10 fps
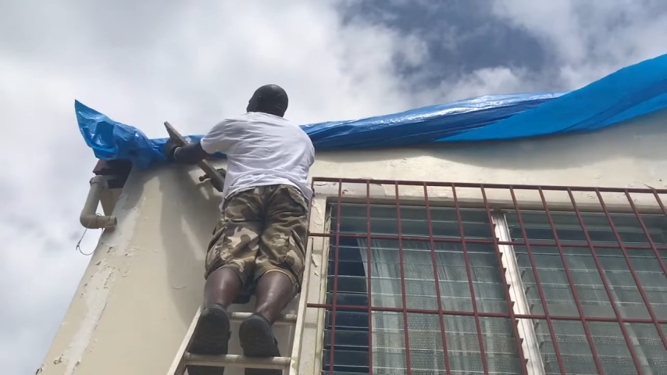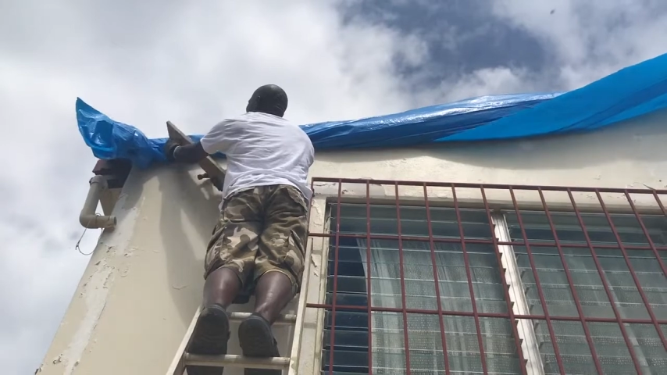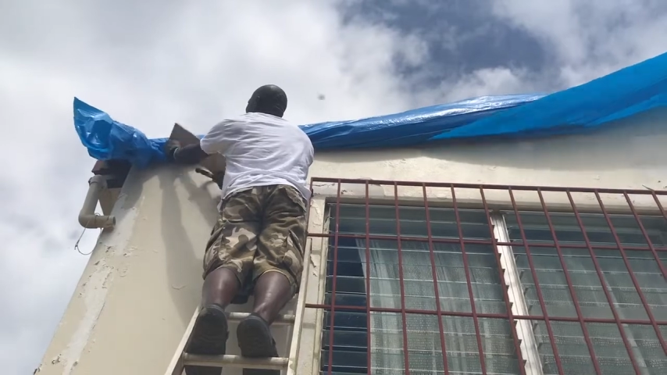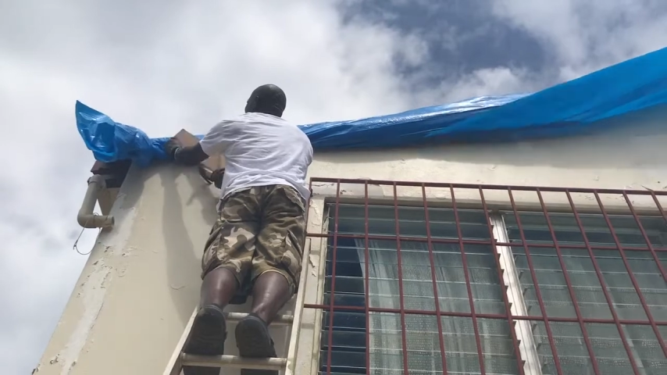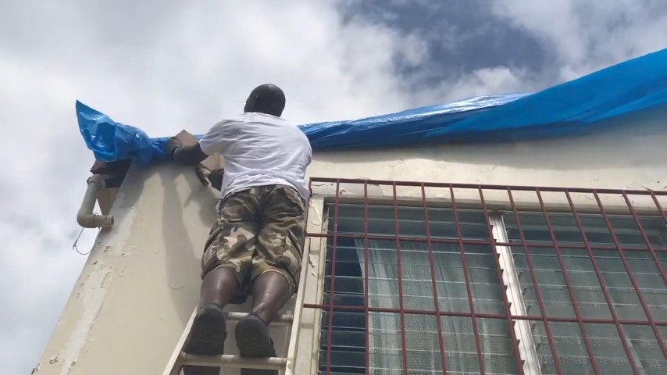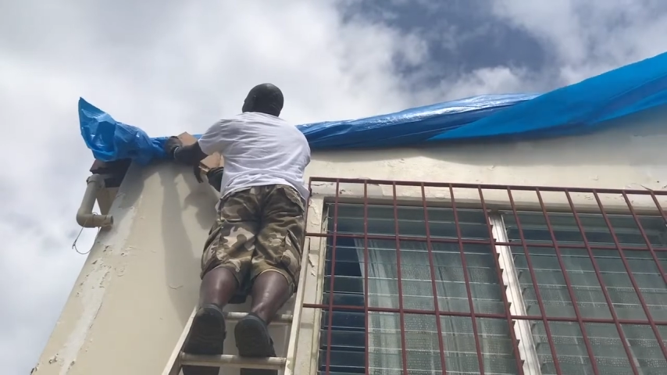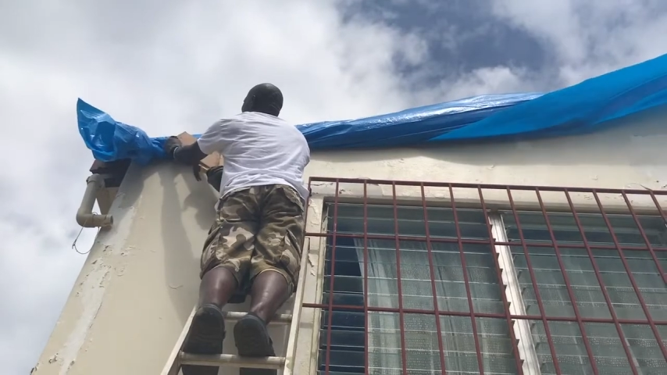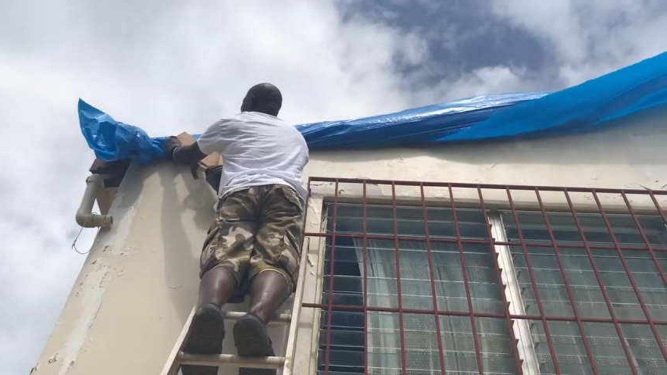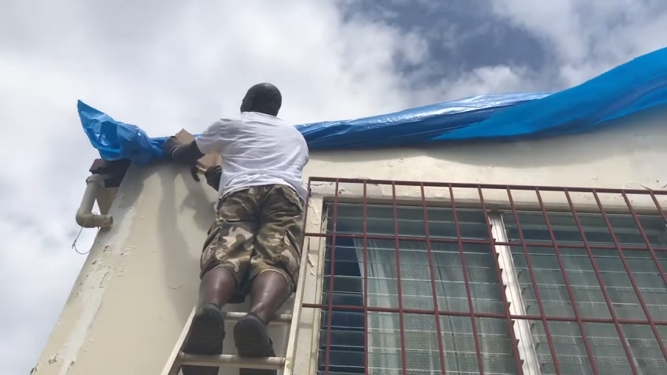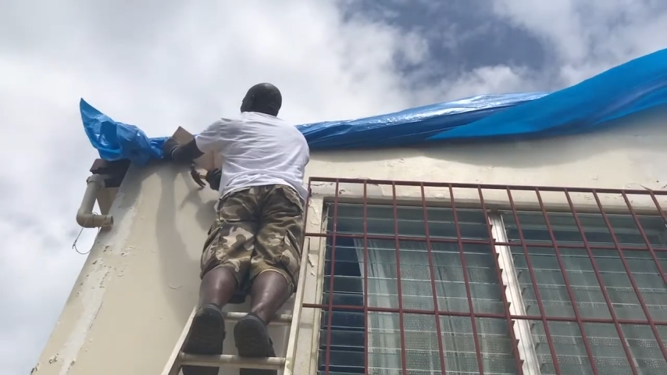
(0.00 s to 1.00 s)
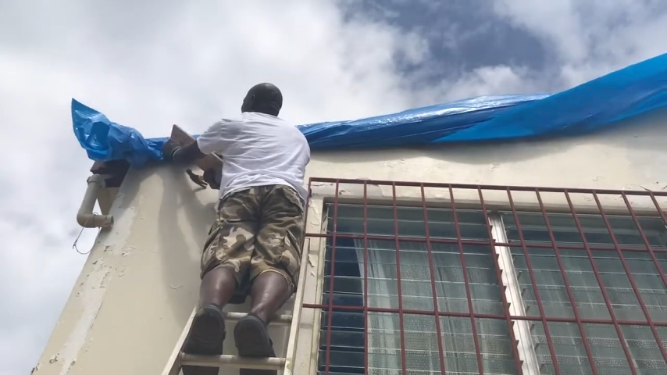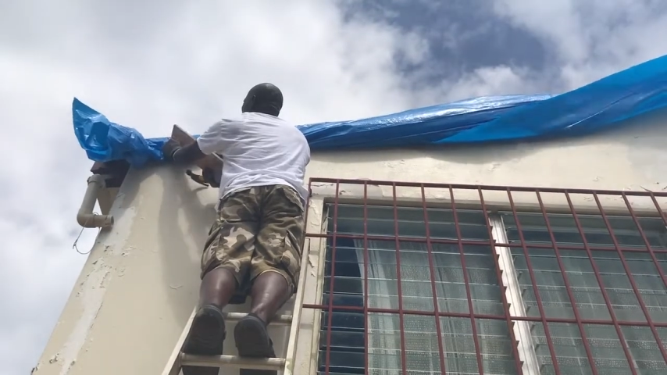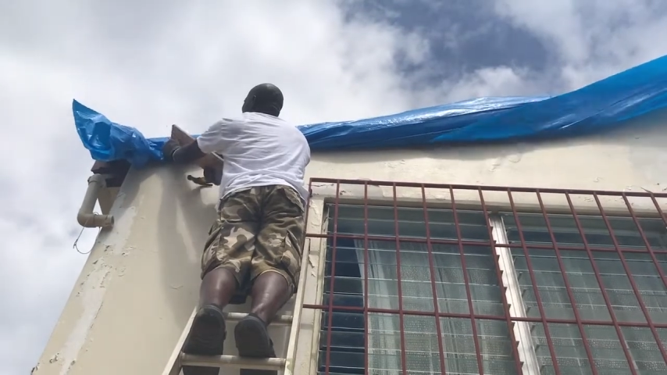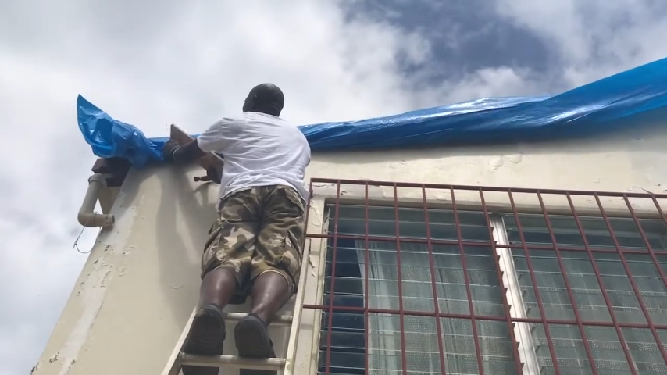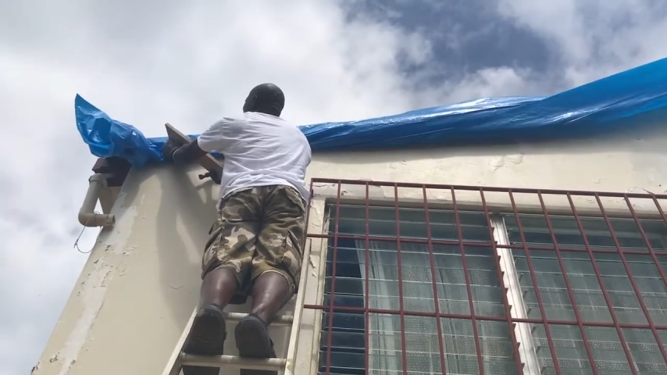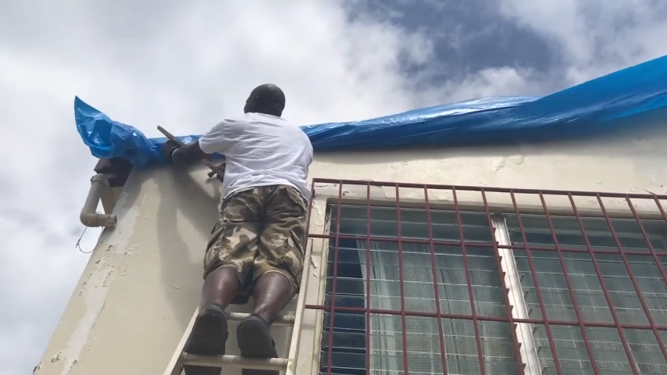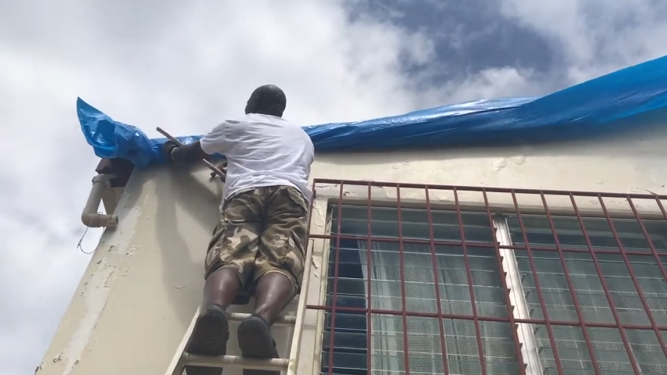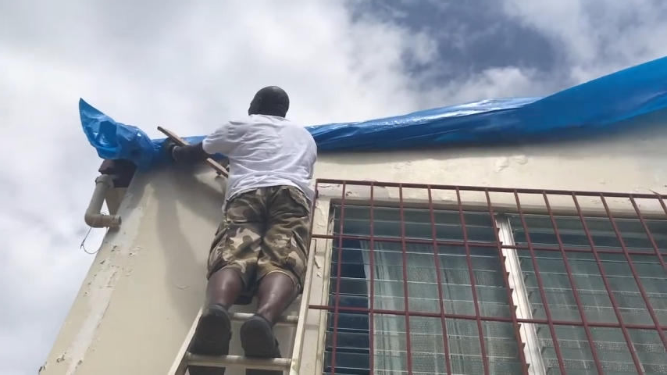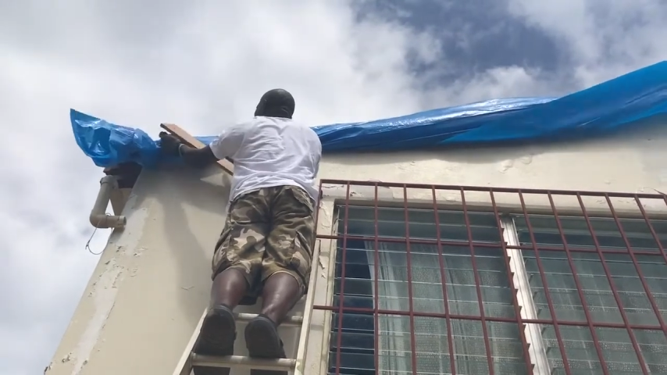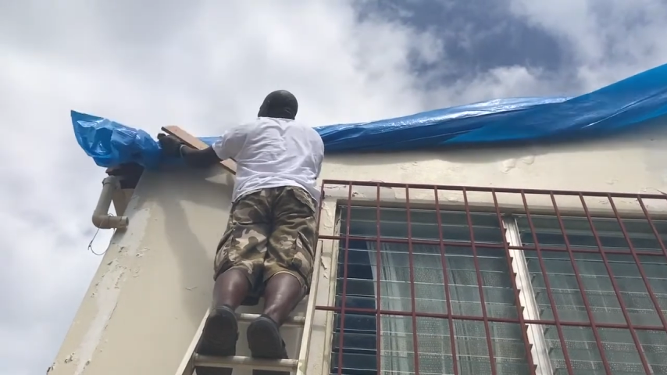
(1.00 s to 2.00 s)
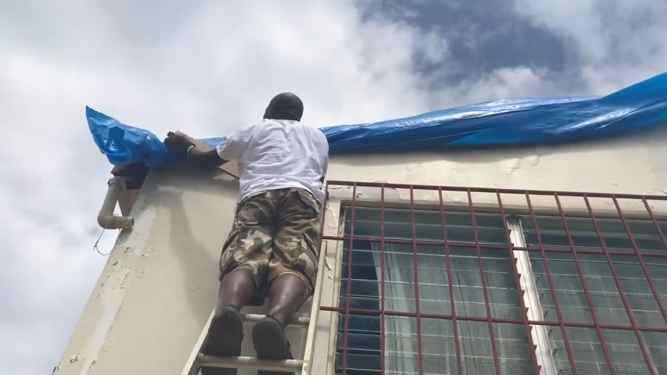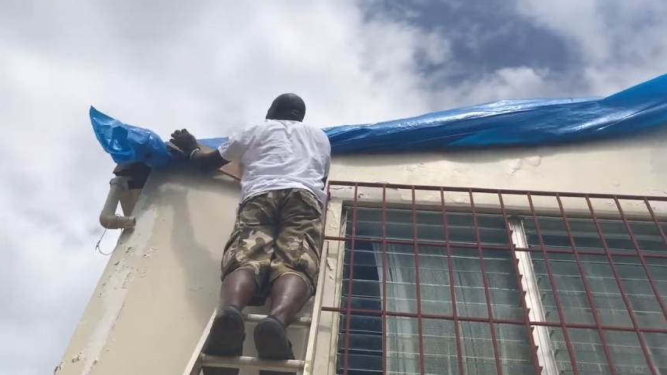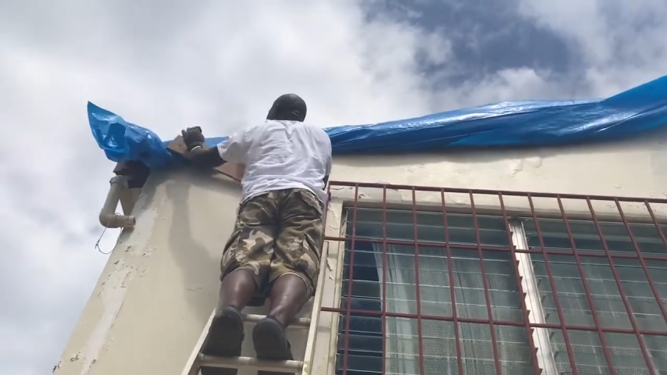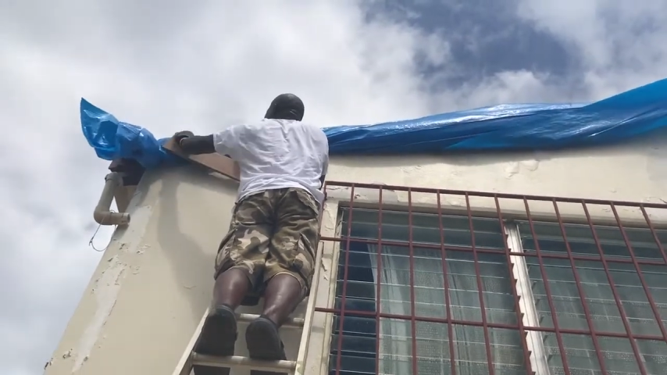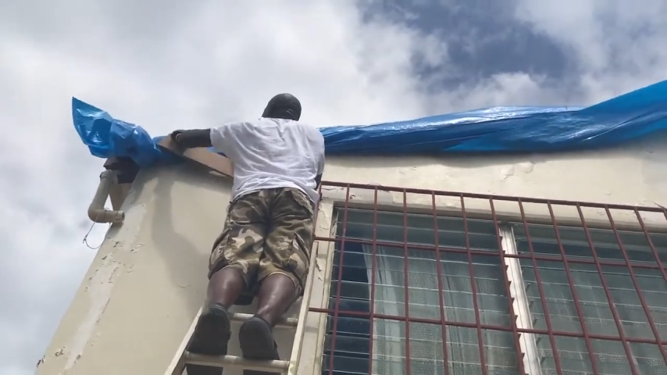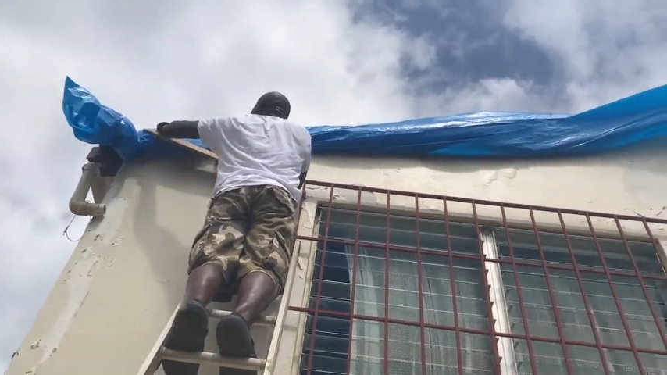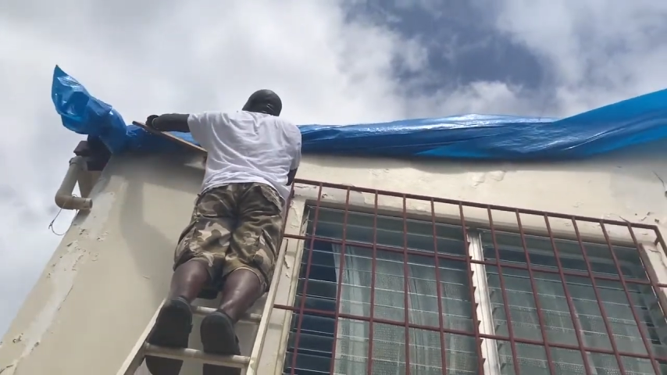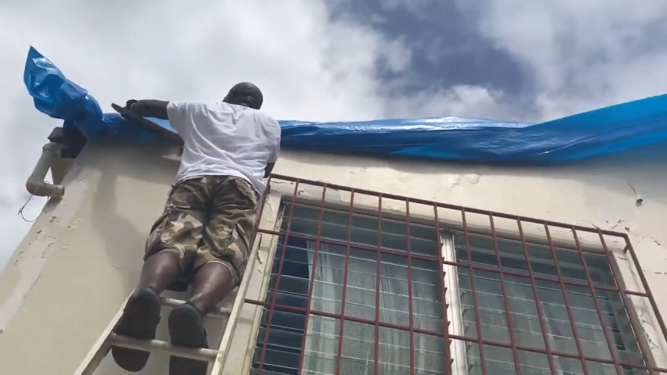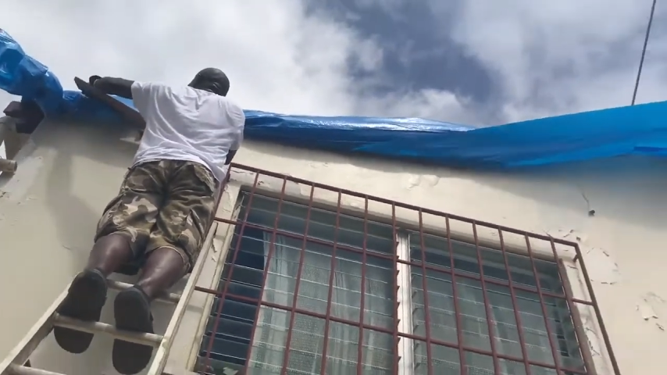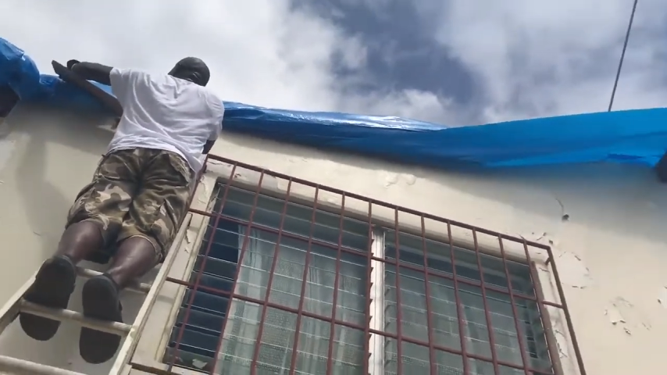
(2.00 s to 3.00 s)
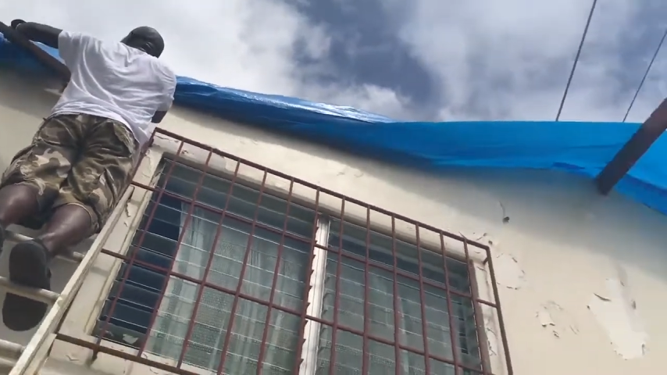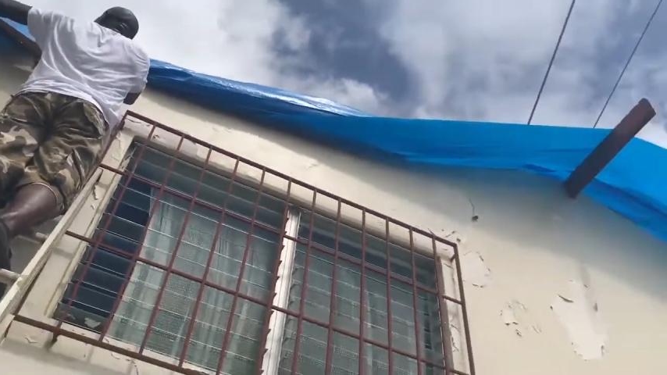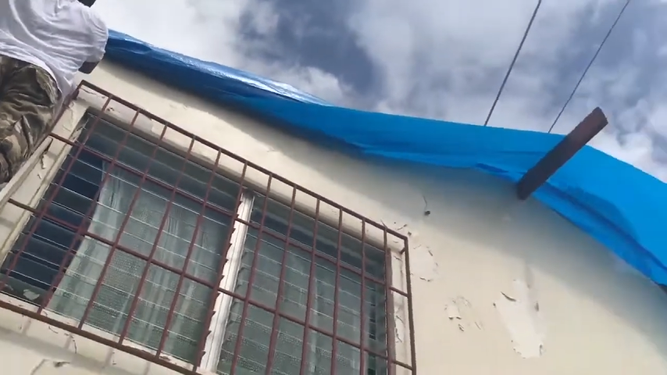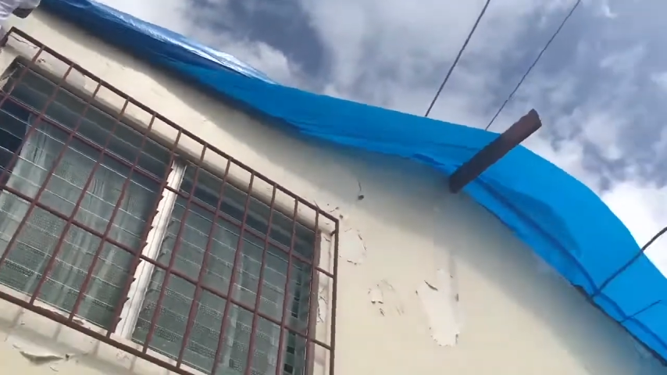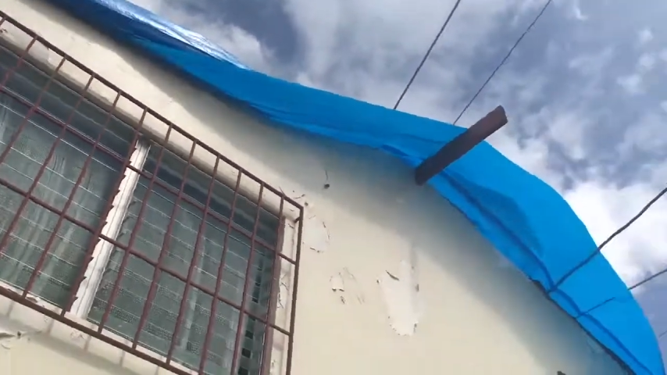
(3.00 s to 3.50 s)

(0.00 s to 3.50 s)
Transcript: No face is visible, so there are no lips to read.